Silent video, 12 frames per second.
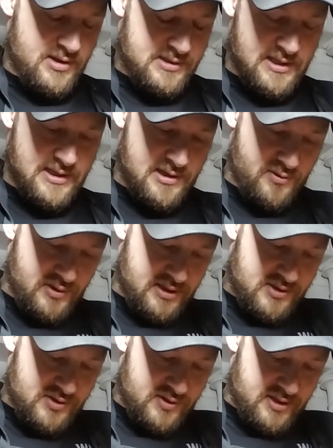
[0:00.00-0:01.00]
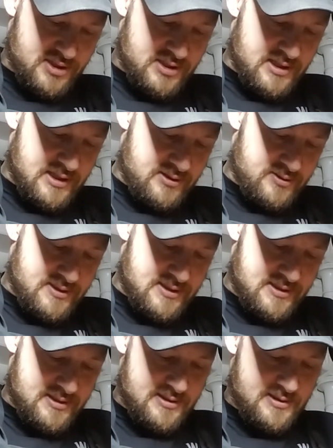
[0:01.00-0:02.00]
I tightened it when I stretched it out
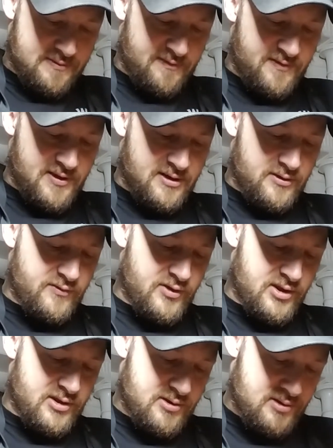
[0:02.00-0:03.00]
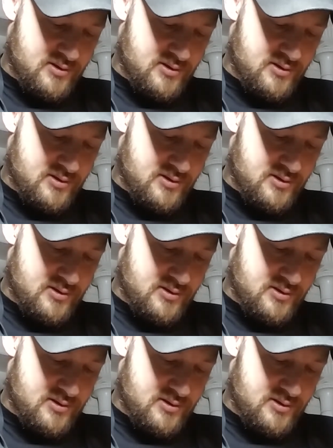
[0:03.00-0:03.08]
to fit it over the